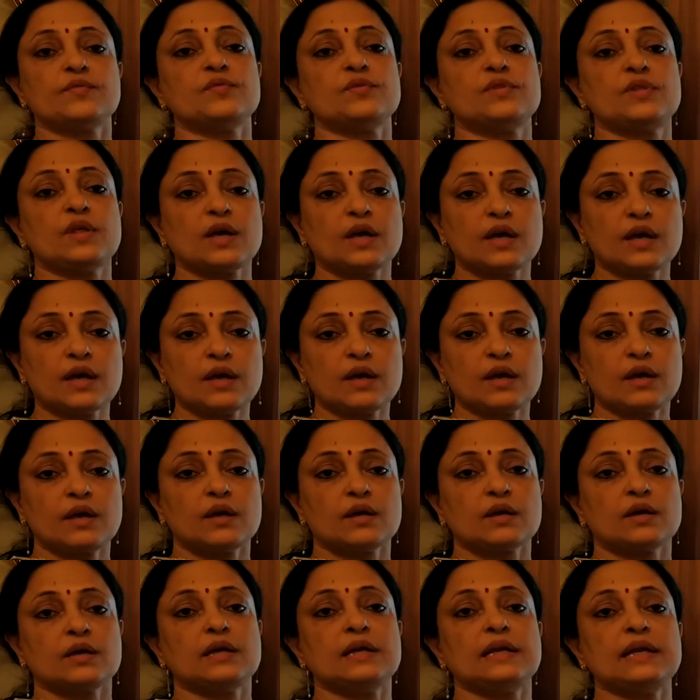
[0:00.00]
they
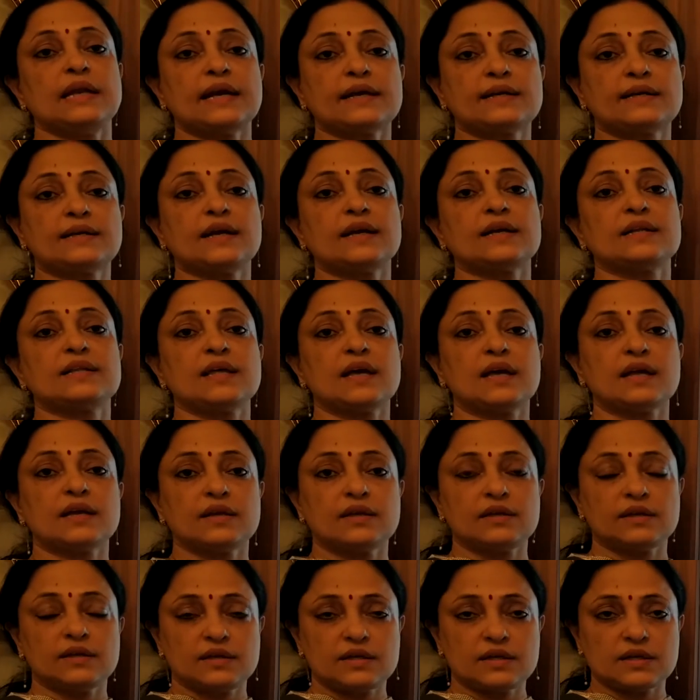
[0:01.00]
elected their
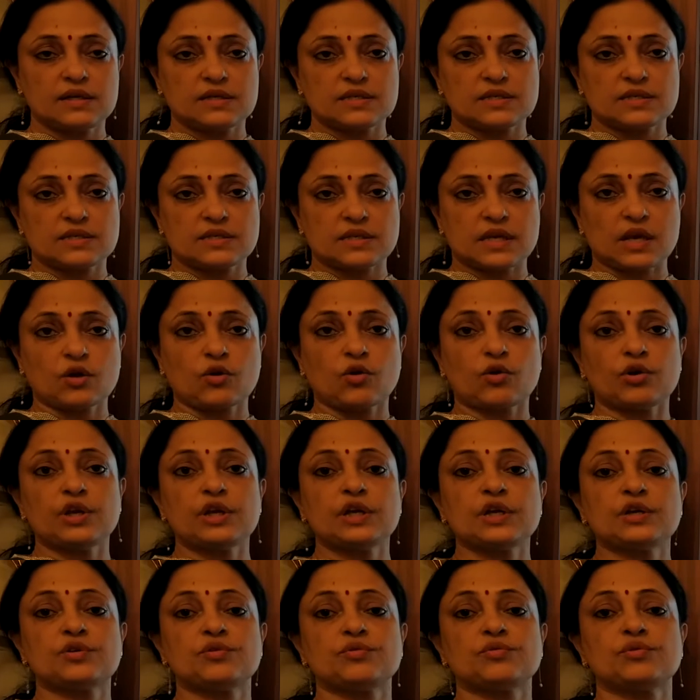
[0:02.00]
leaders
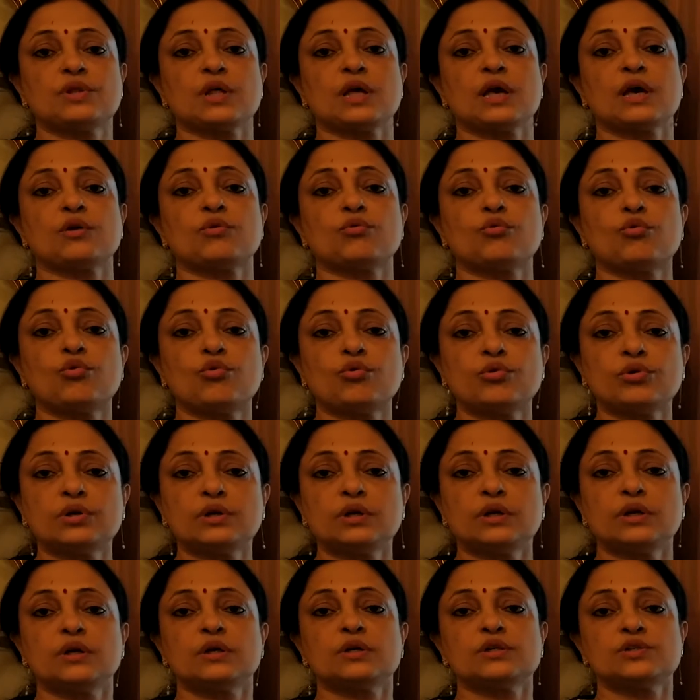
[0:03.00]
according to their
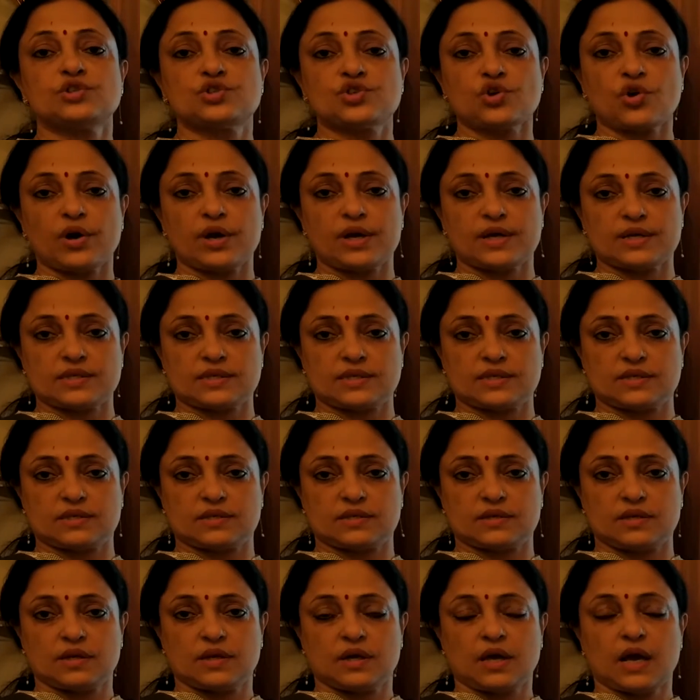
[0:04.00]
own
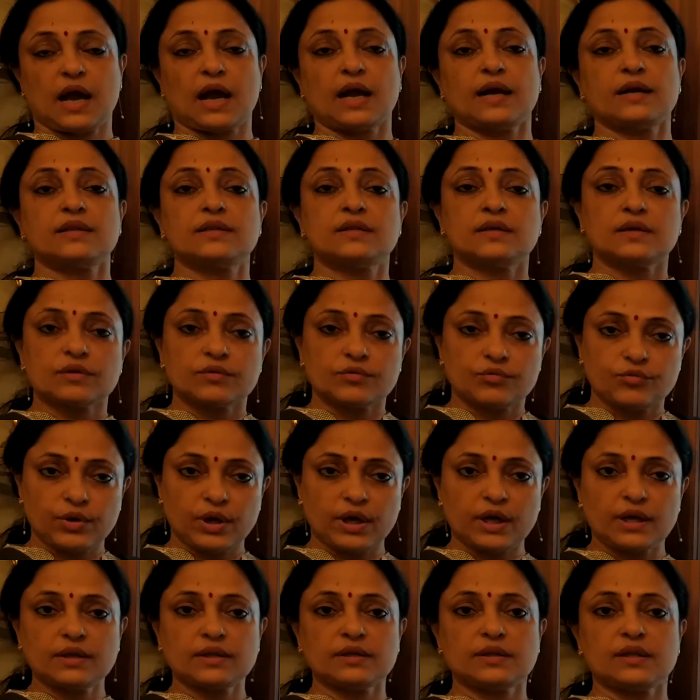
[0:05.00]
choice, and
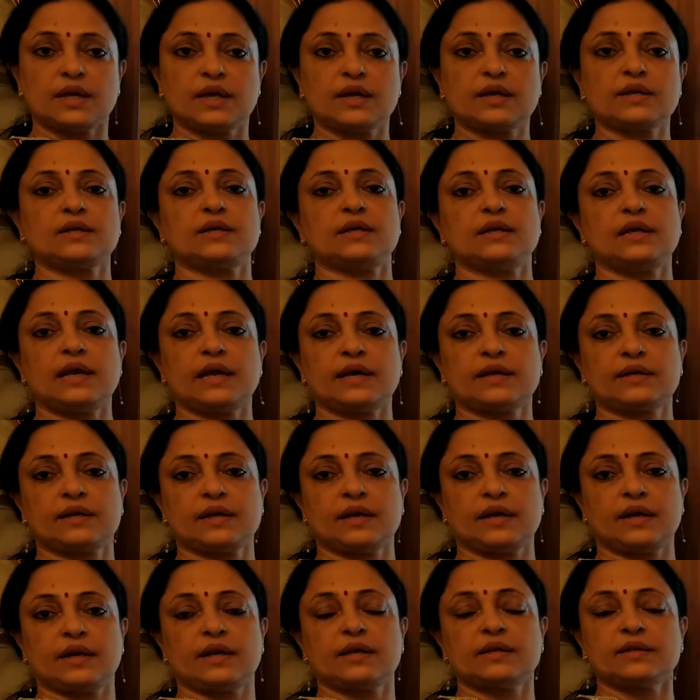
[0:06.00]
when they elect
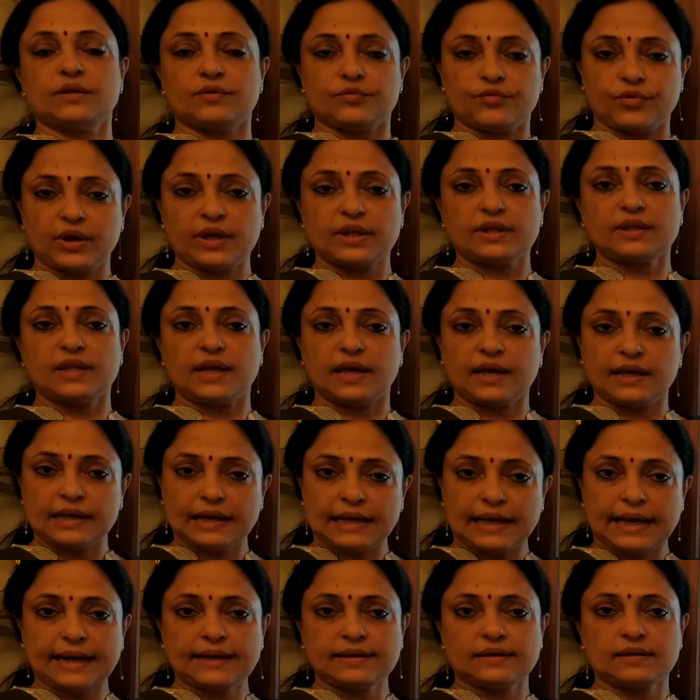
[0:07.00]

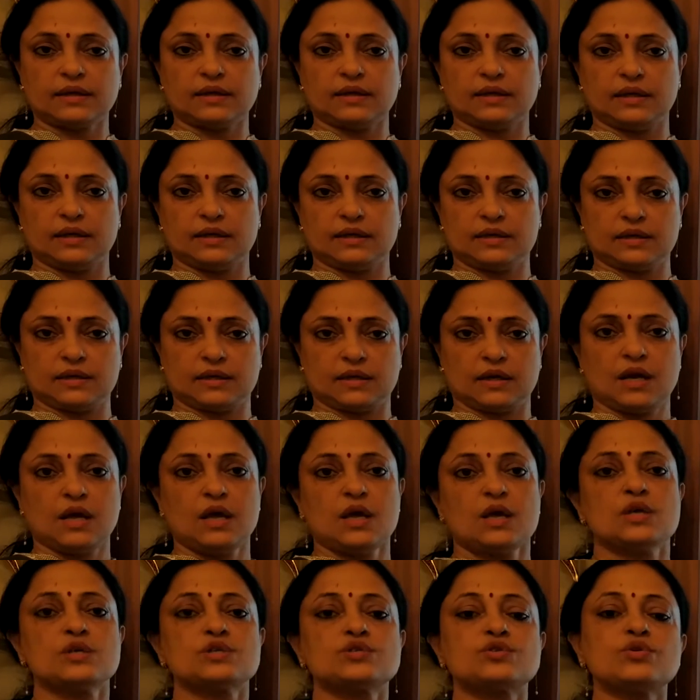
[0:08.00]
the leader,
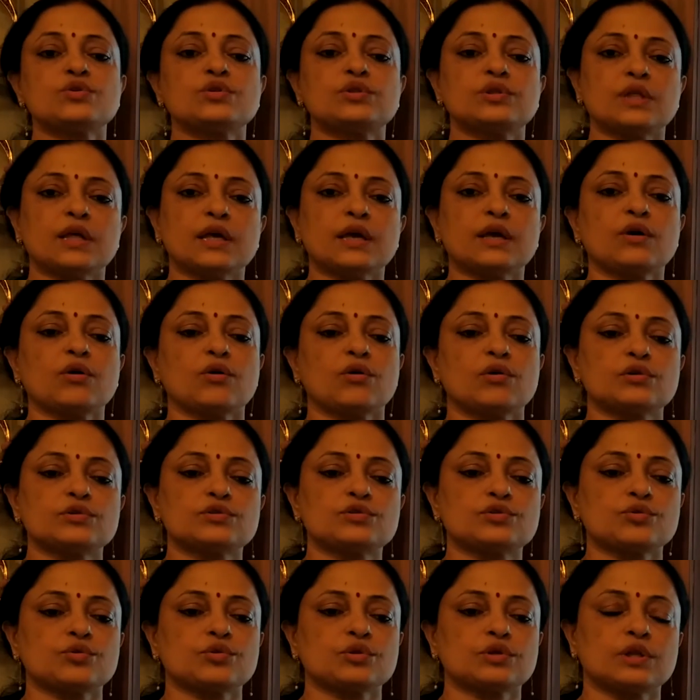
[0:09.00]
so
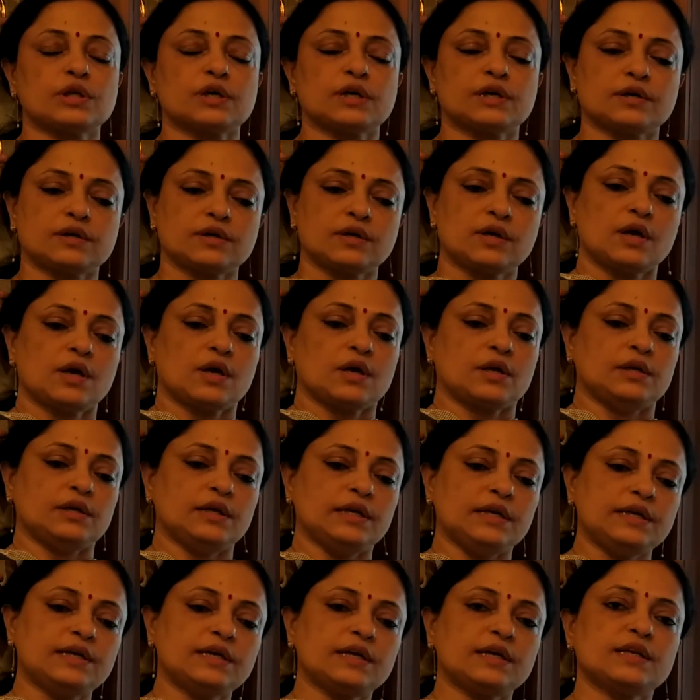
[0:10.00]
the
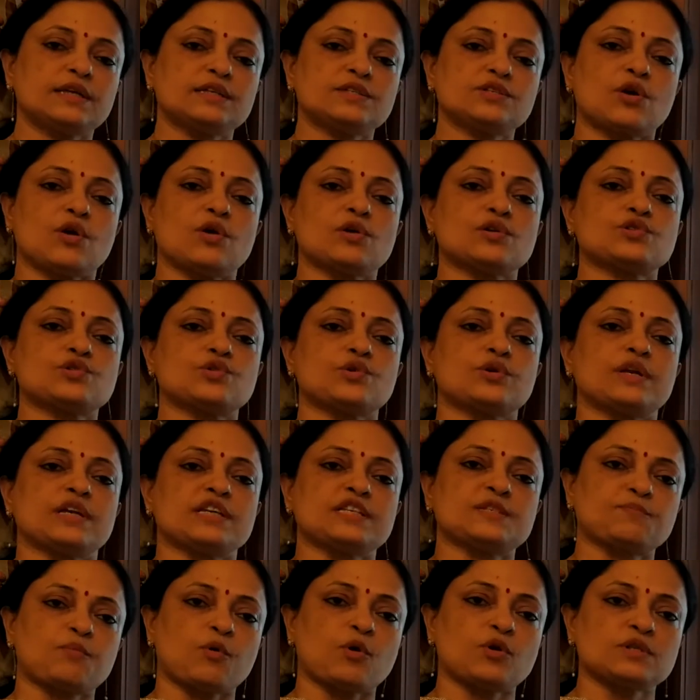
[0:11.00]
leader is also
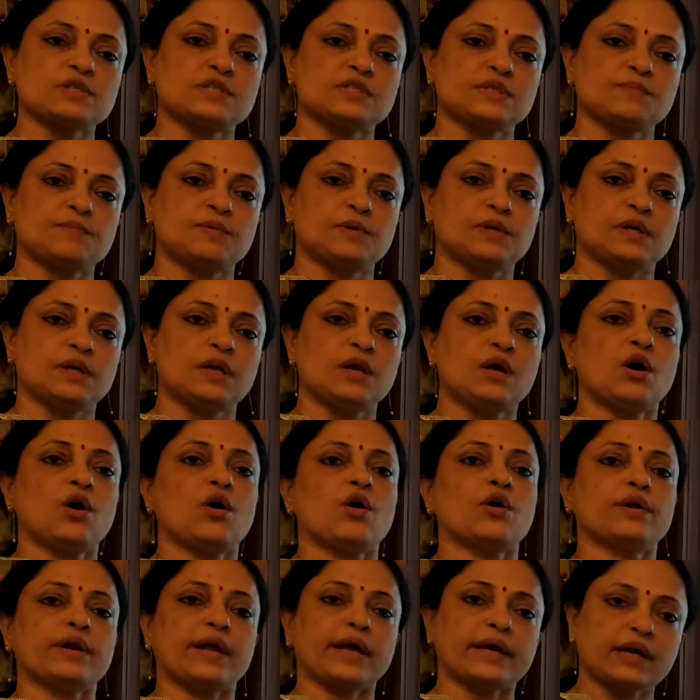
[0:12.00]
responsible
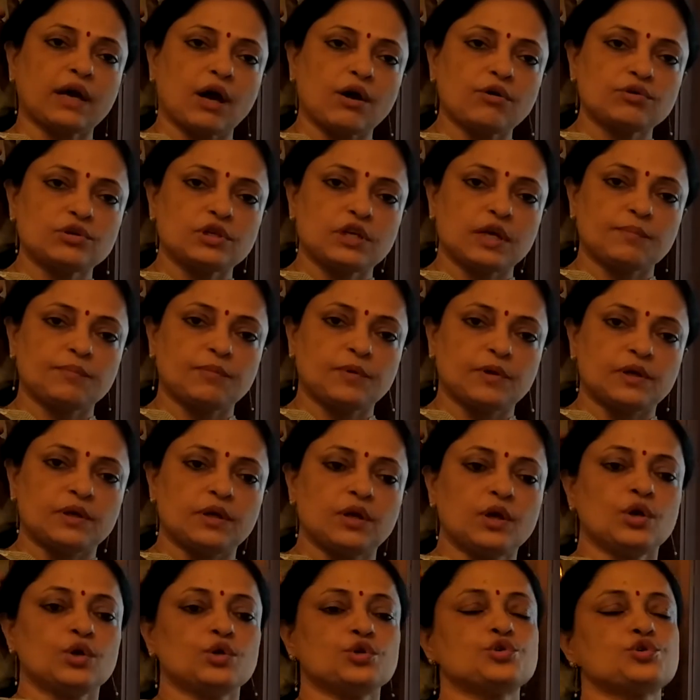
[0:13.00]
or accountable
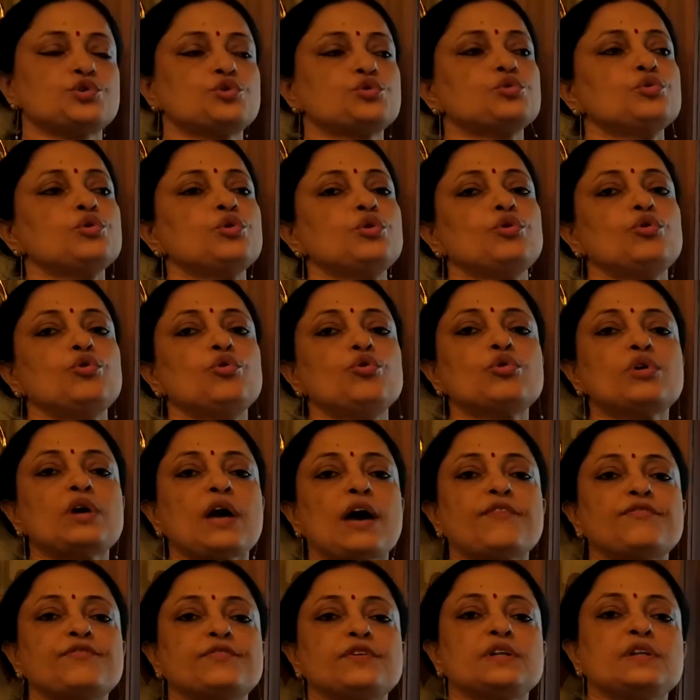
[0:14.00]
to look
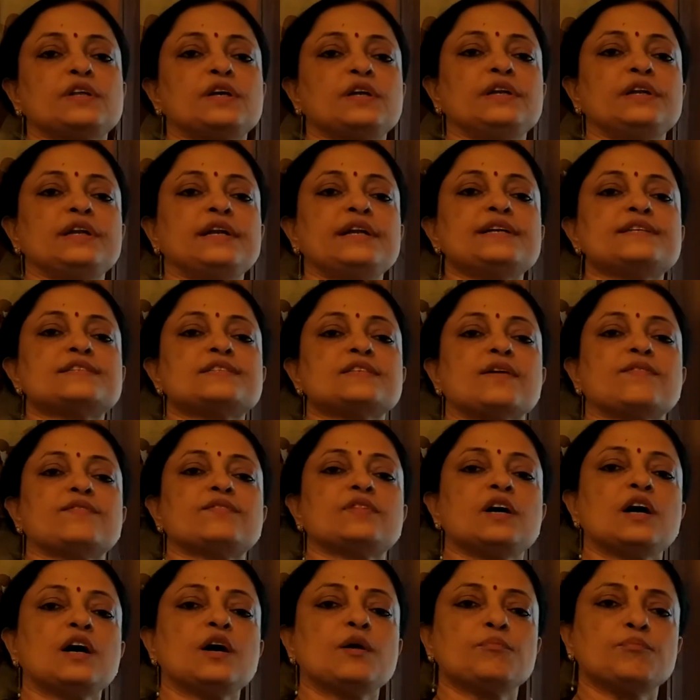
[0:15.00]
after the needs of
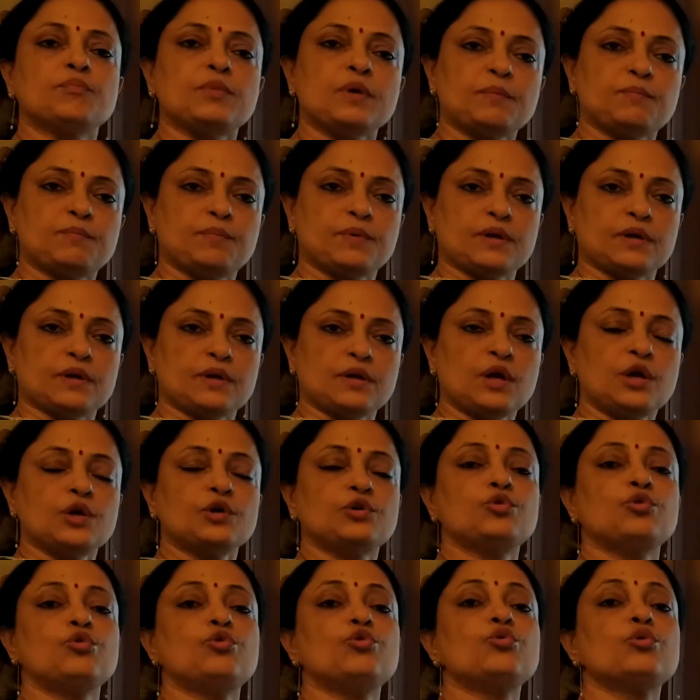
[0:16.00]
the people,
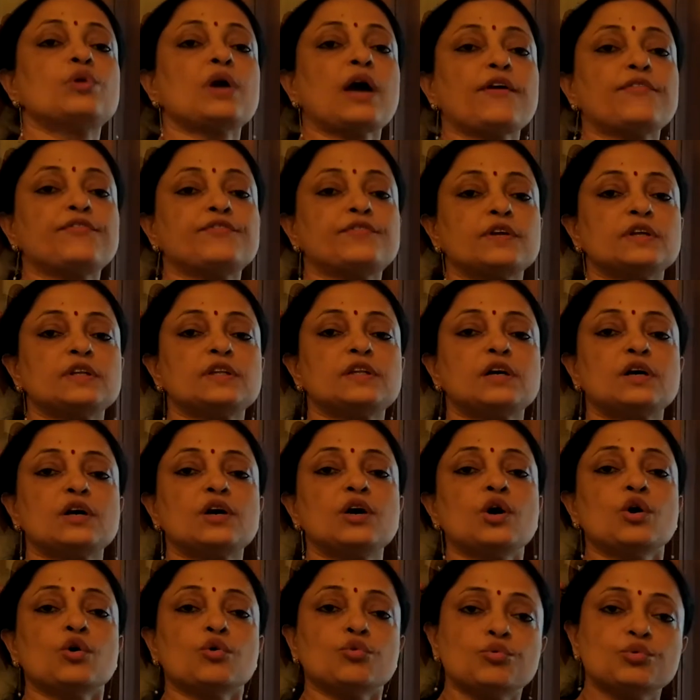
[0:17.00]
to look after
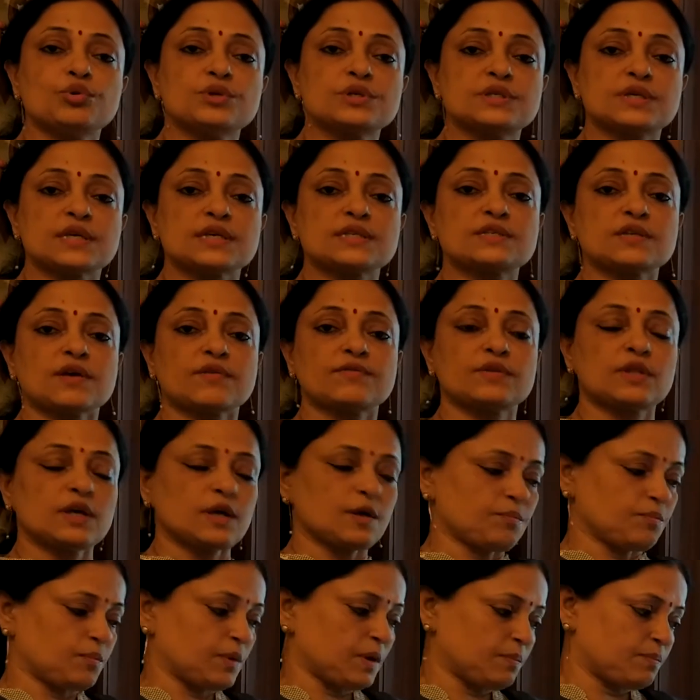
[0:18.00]
the wishes of
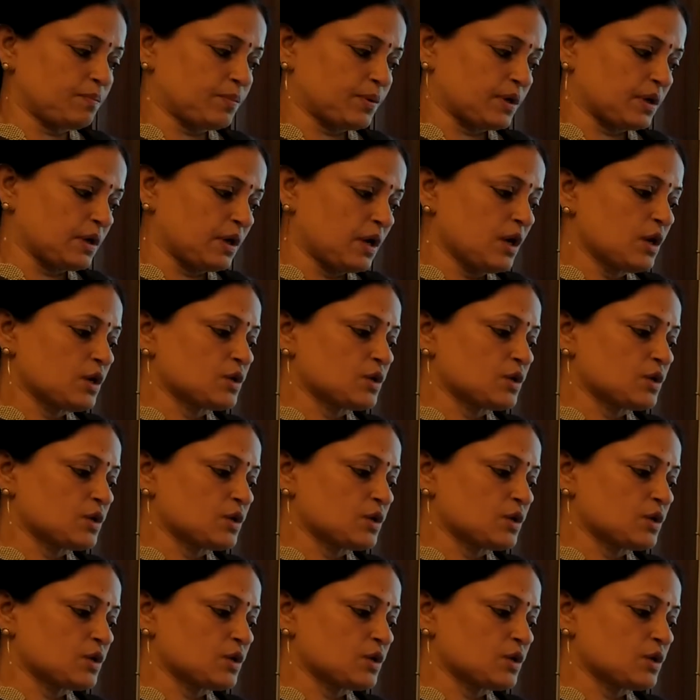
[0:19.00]
the people.